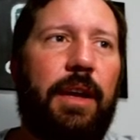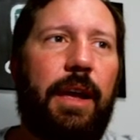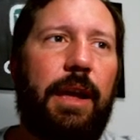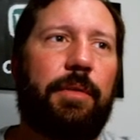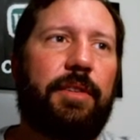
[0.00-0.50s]

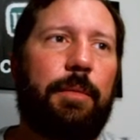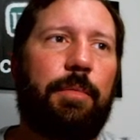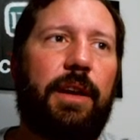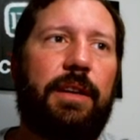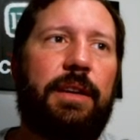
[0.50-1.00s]
Hey, what's up,
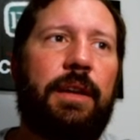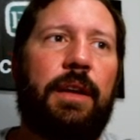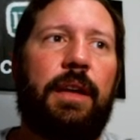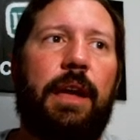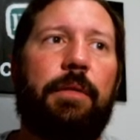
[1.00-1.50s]
Randy?
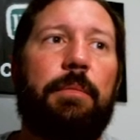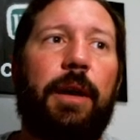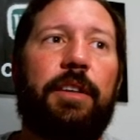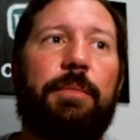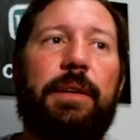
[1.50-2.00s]
It
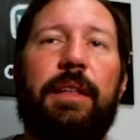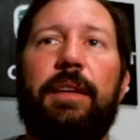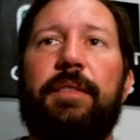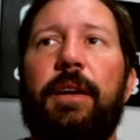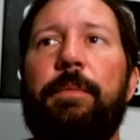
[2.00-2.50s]
reminds me
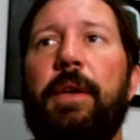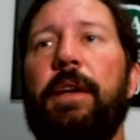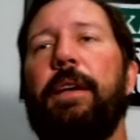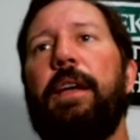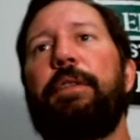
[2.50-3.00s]
that
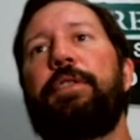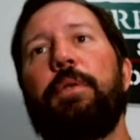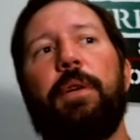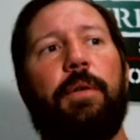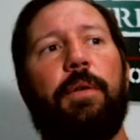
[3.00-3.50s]
if
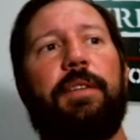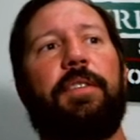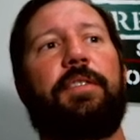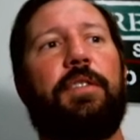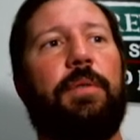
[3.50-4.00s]
you are going
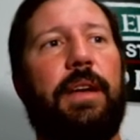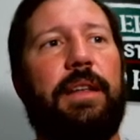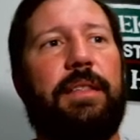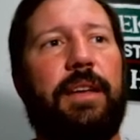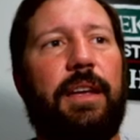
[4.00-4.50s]
to do
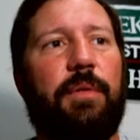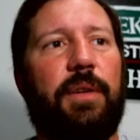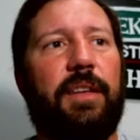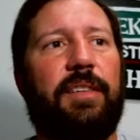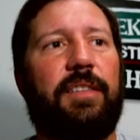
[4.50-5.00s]
anything
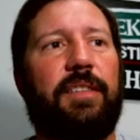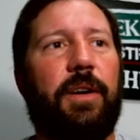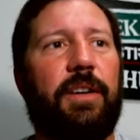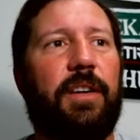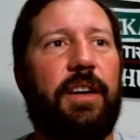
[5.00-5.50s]
with a
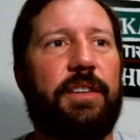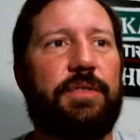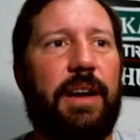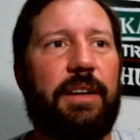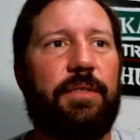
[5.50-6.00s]
smart
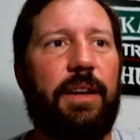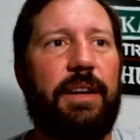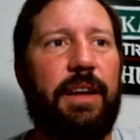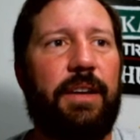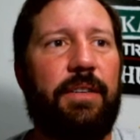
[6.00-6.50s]
contract right
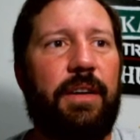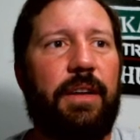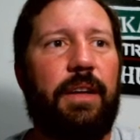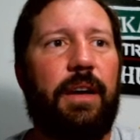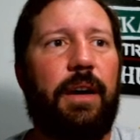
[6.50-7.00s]
now,
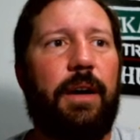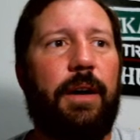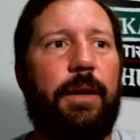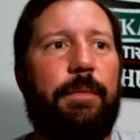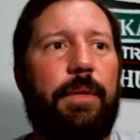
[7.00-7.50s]

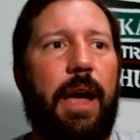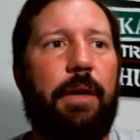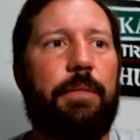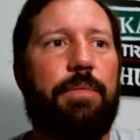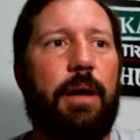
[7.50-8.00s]
I
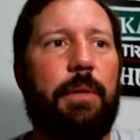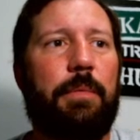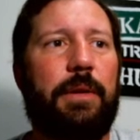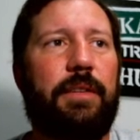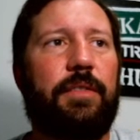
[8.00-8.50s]
would
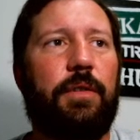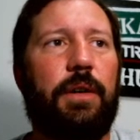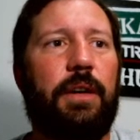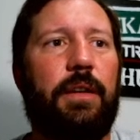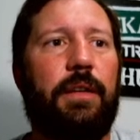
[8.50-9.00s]
probably do it